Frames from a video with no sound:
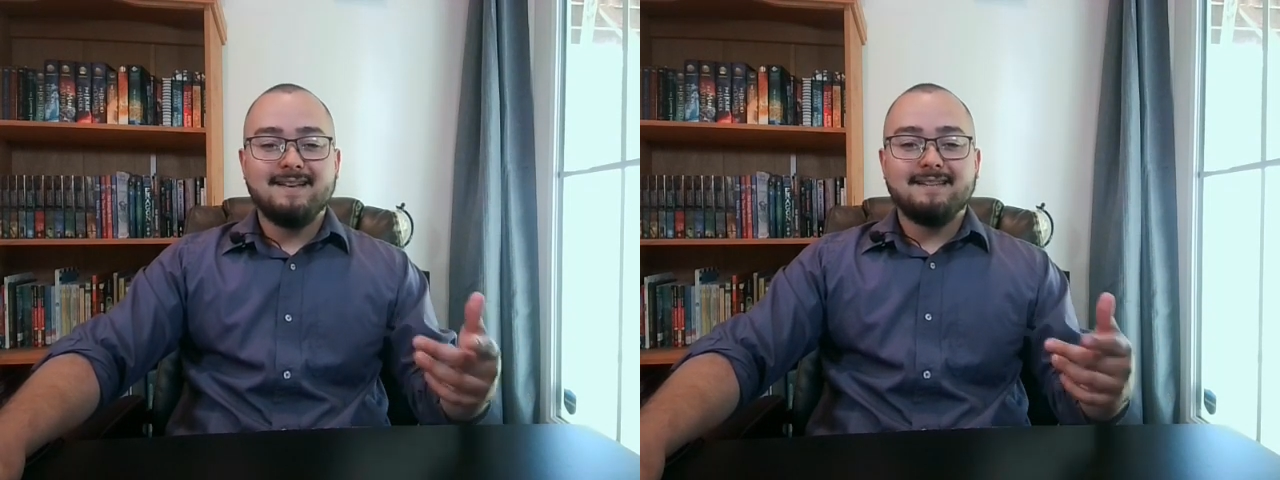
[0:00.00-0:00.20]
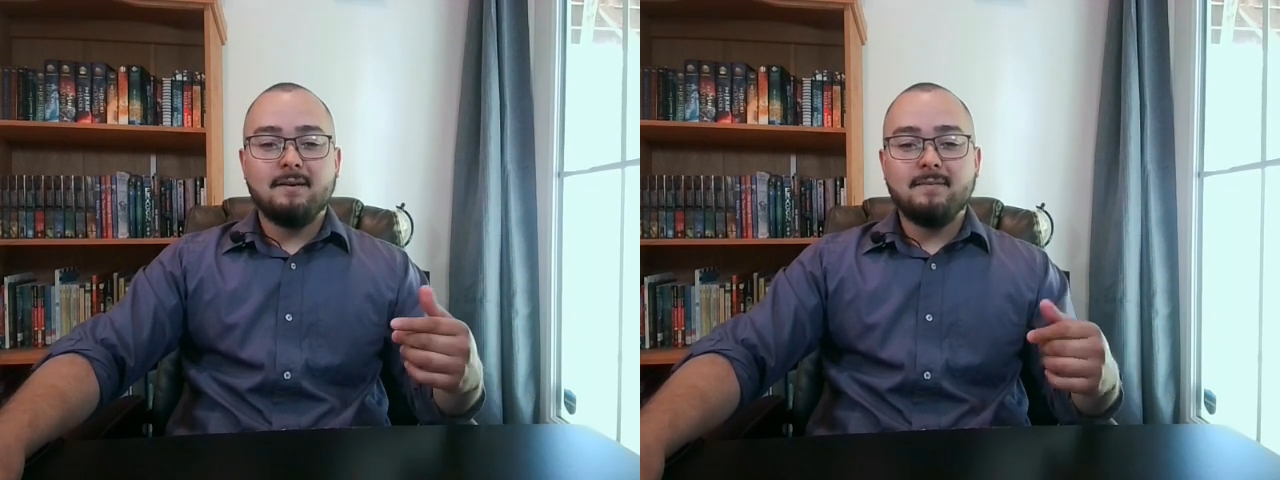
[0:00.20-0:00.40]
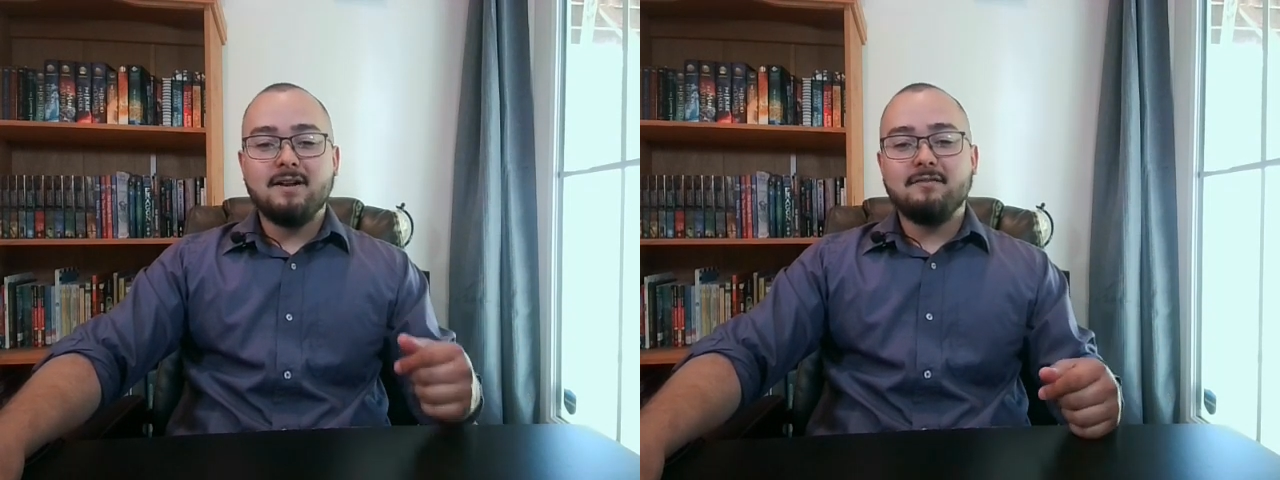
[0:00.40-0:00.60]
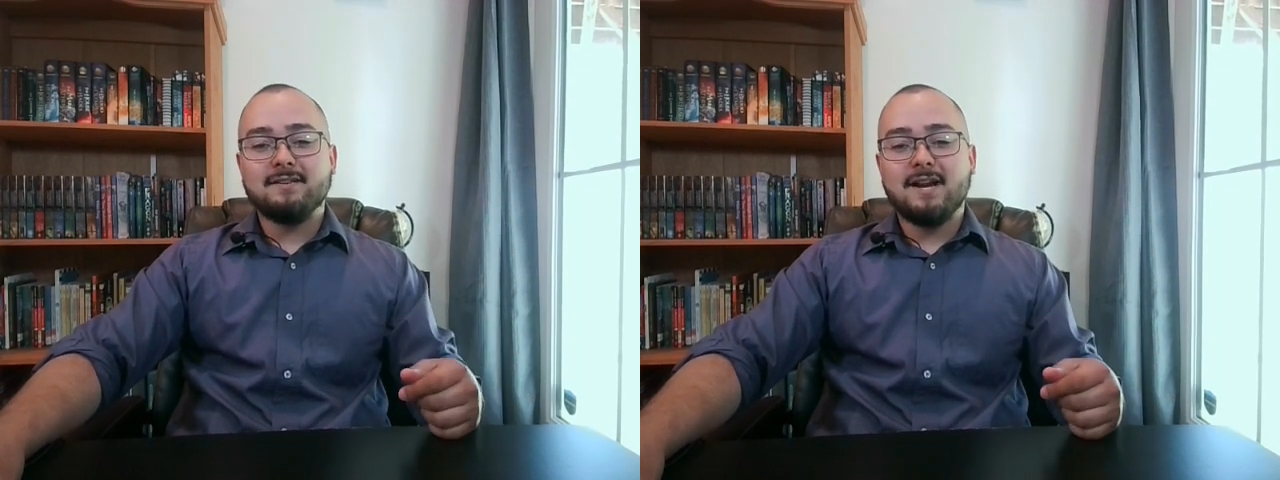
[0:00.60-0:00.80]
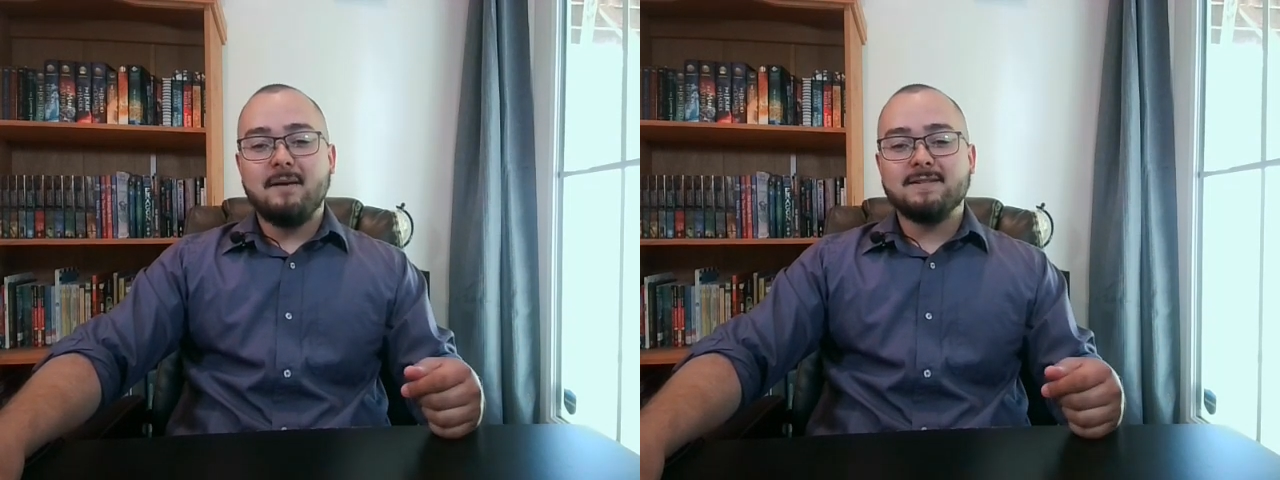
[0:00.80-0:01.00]
let me know in the
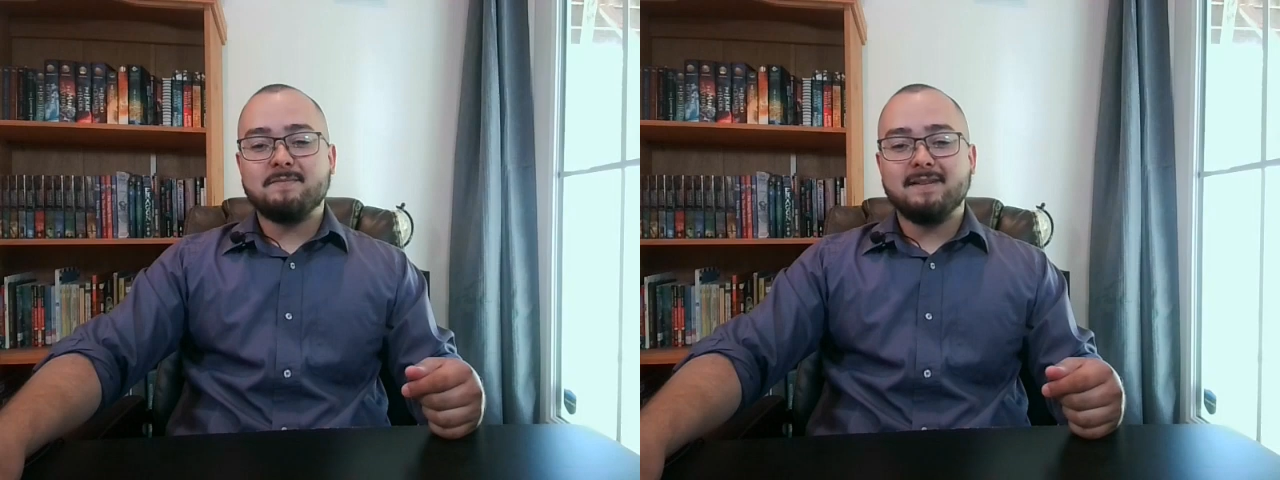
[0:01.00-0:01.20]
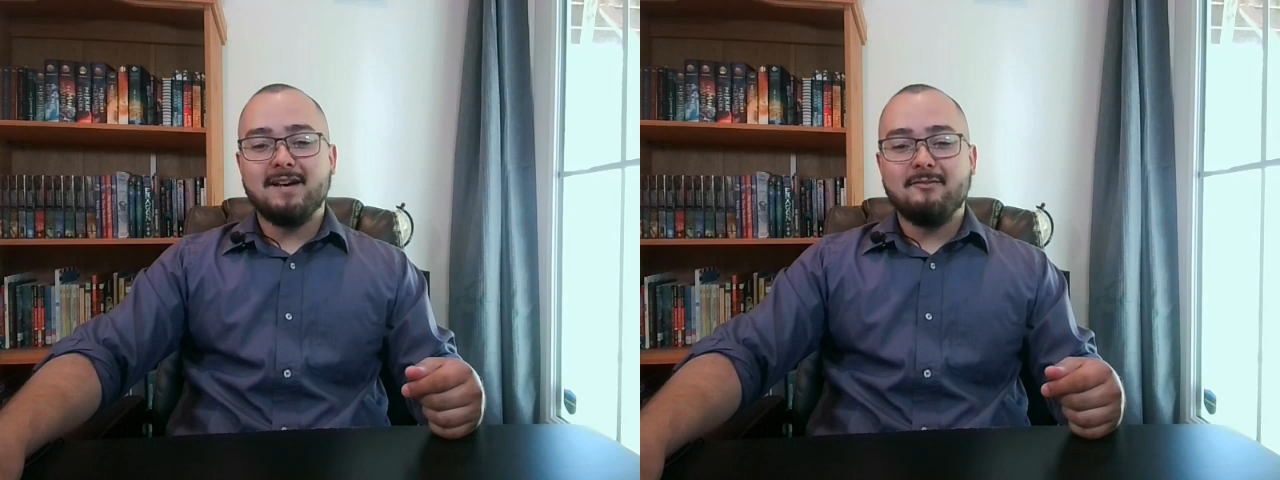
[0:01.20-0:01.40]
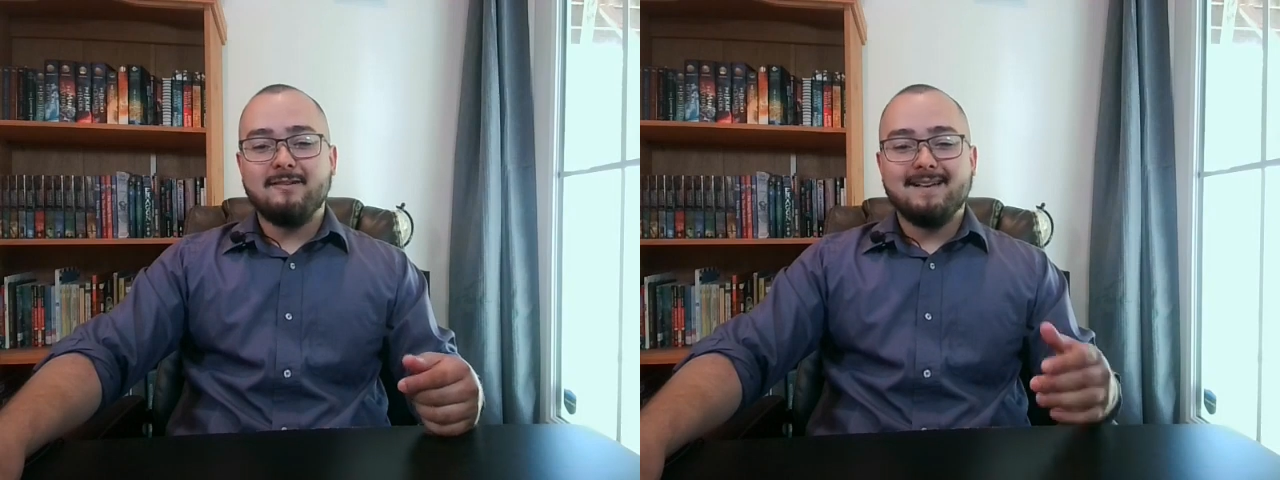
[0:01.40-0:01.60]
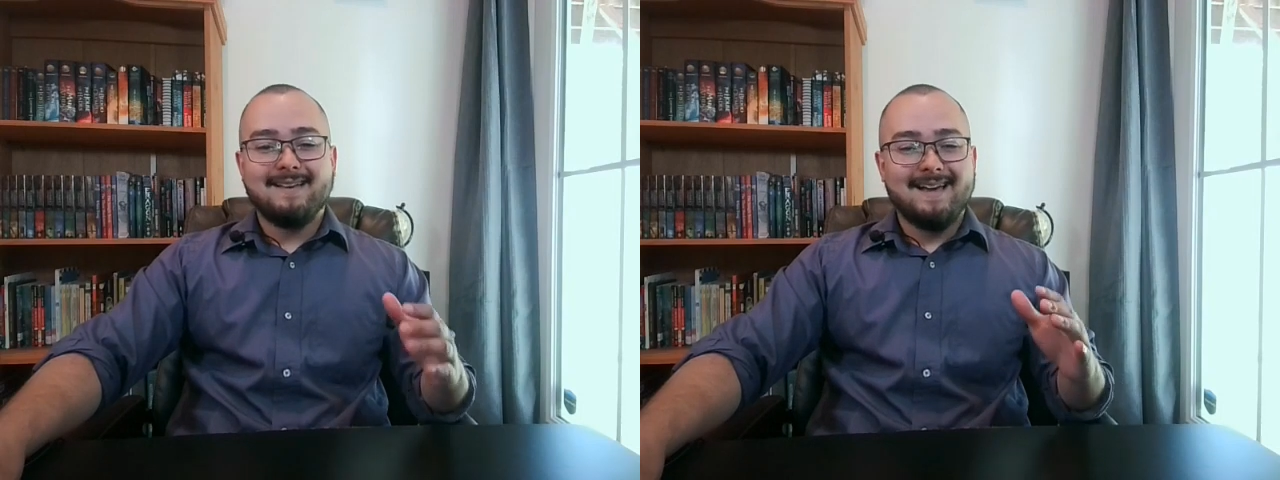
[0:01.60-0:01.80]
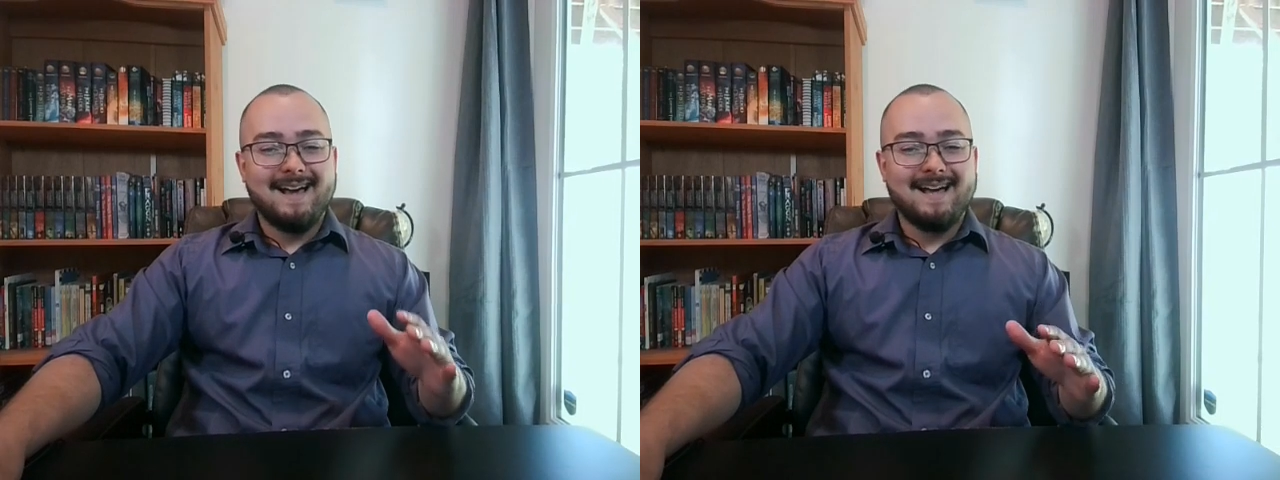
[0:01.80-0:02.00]
comments below.
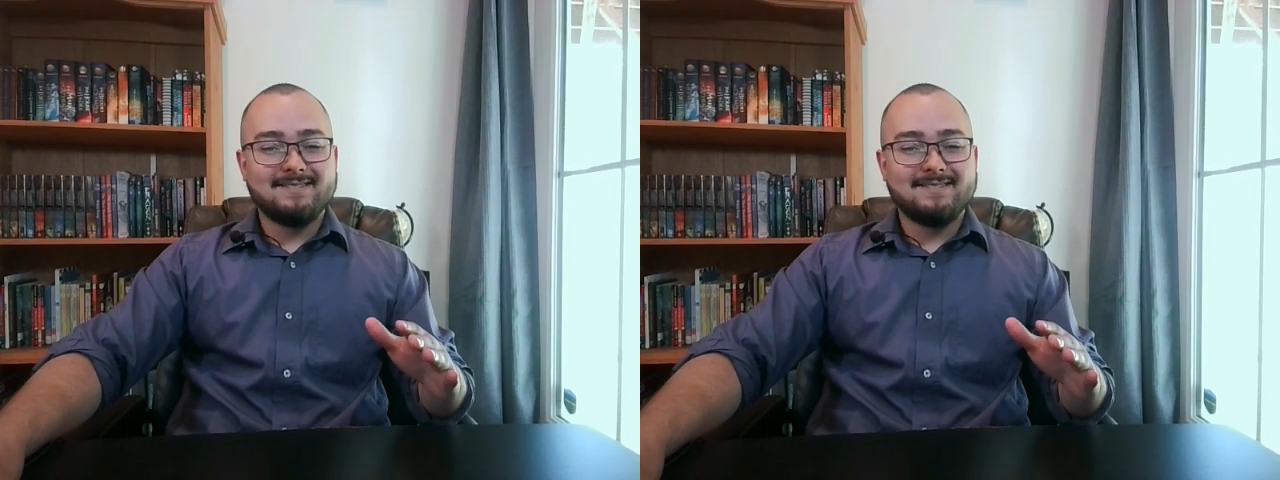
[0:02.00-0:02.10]
As